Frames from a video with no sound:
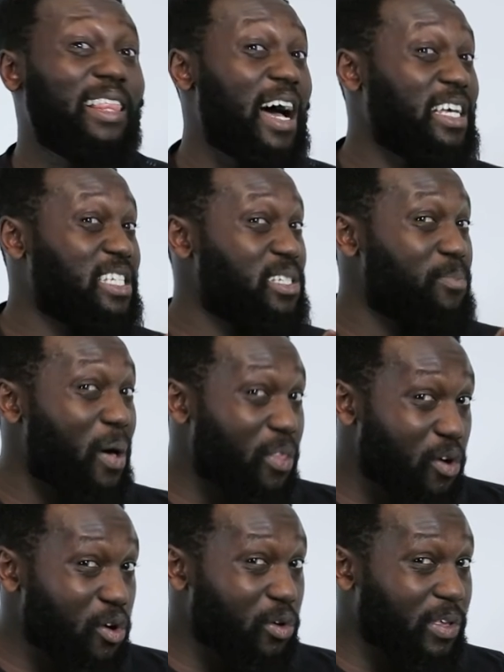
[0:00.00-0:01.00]
lost his
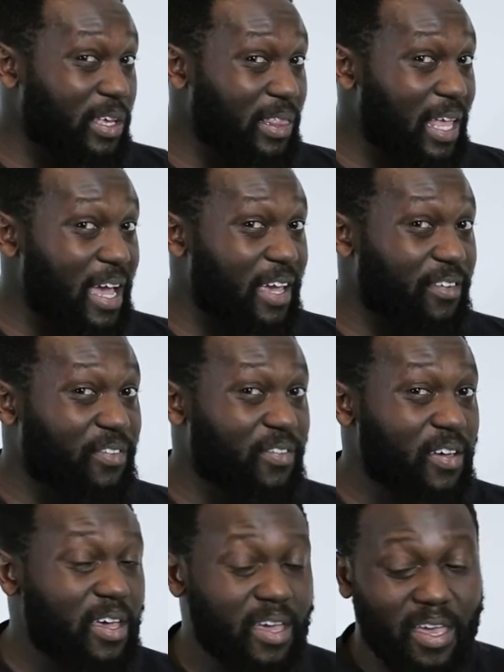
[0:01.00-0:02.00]
mother early in life,
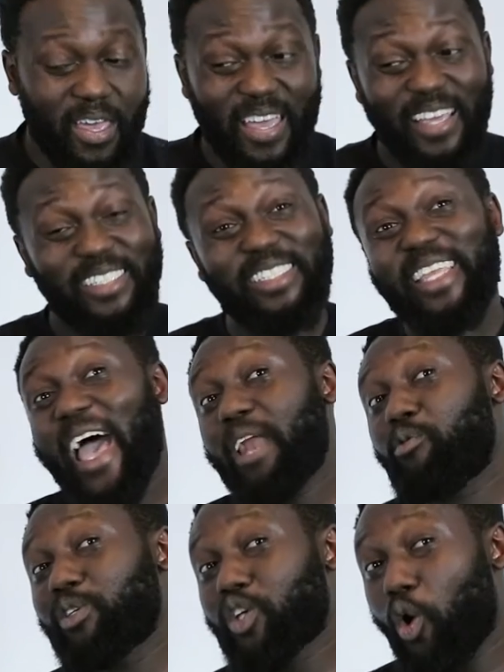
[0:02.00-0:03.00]
his dad
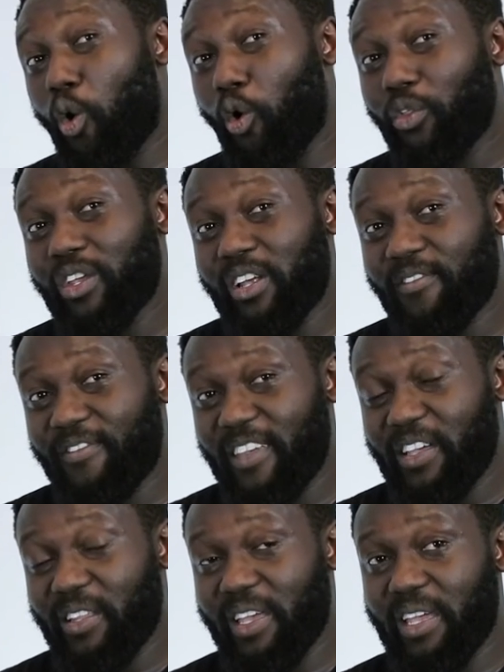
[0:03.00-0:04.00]
was cold and
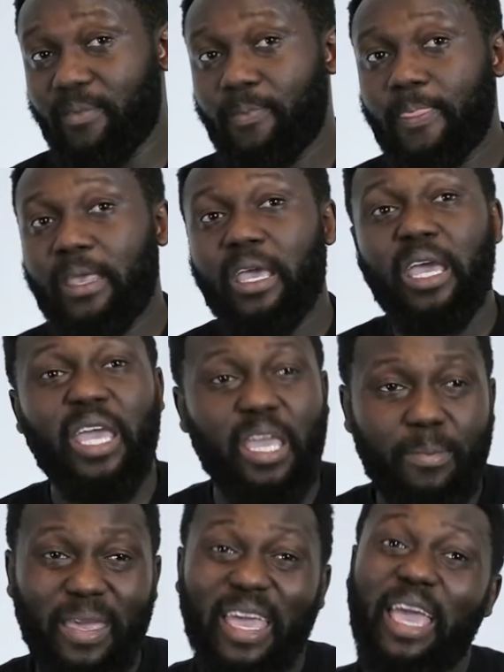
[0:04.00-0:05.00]
unfeeling,
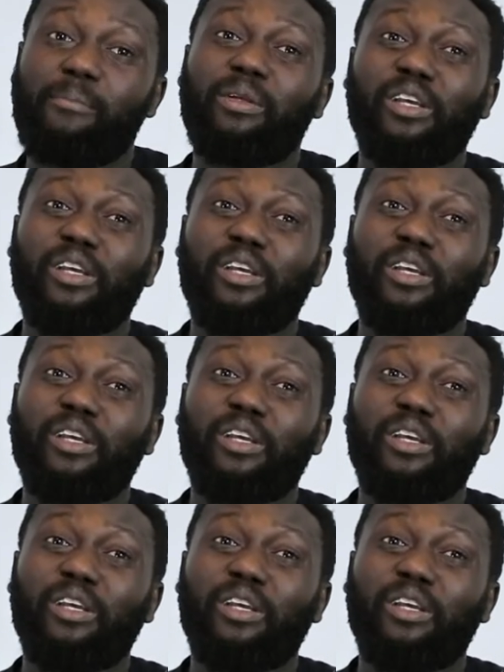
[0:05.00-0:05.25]
he became a